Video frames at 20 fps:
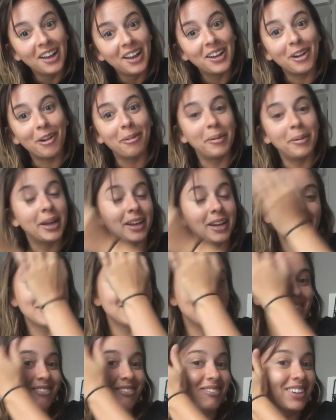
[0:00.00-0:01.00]
Oh my God,
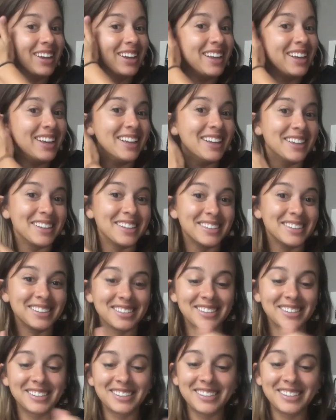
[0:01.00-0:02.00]
somebody
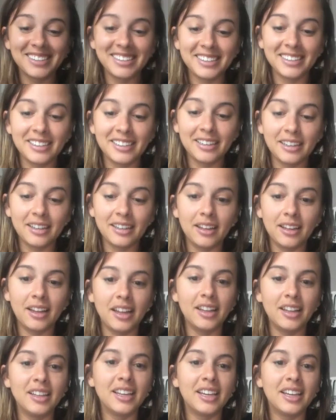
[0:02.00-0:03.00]
is.
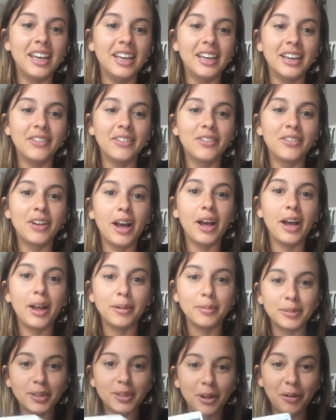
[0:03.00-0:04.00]
And the King of
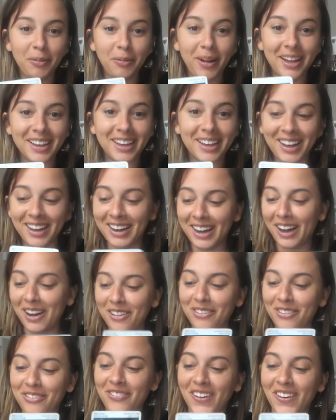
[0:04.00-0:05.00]
Cups. Oh my God,
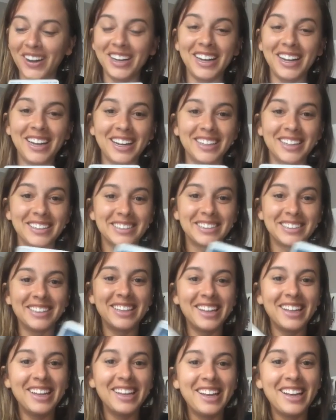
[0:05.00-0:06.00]
how funny is
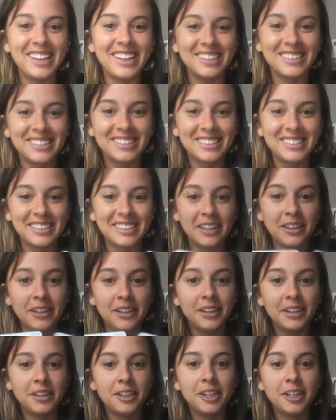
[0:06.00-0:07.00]
this?
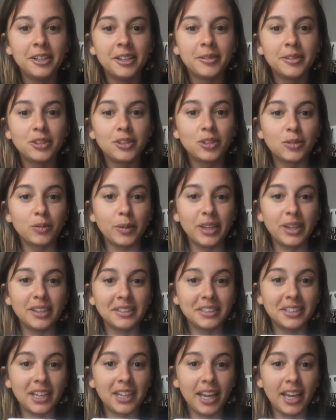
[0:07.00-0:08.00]
Sweet and
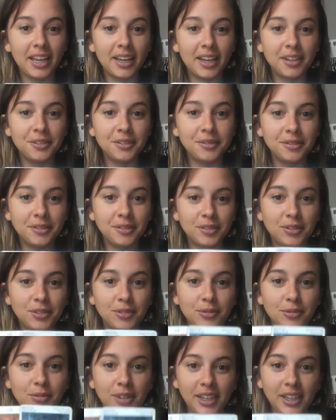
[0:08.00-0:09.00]
psycho.
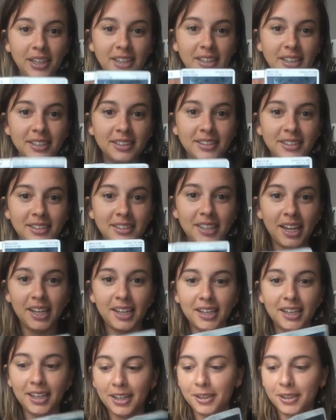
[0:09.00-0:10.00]
Sweet and
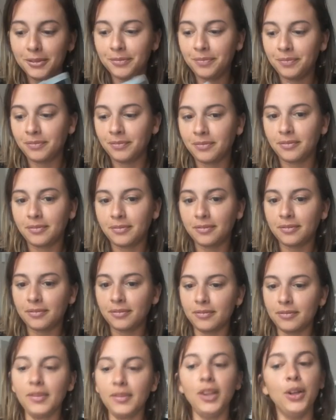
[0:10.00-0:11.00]
psycho.
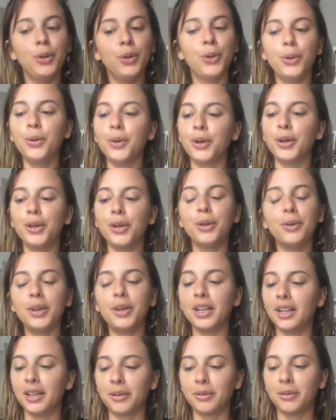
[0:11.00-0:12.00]
Who are you
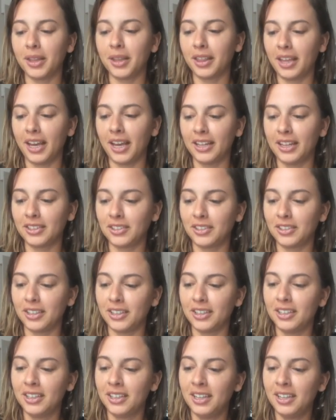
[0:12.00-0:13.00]
dealing with, Cancer?